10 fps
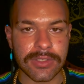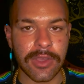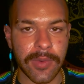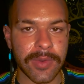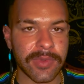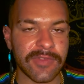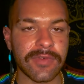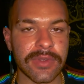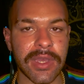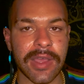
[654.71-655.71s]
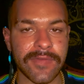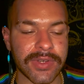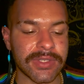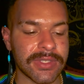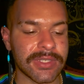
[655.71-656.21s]
Go in with full
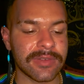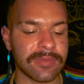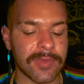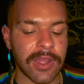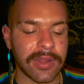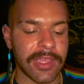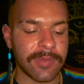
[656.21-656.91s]
confidence and claim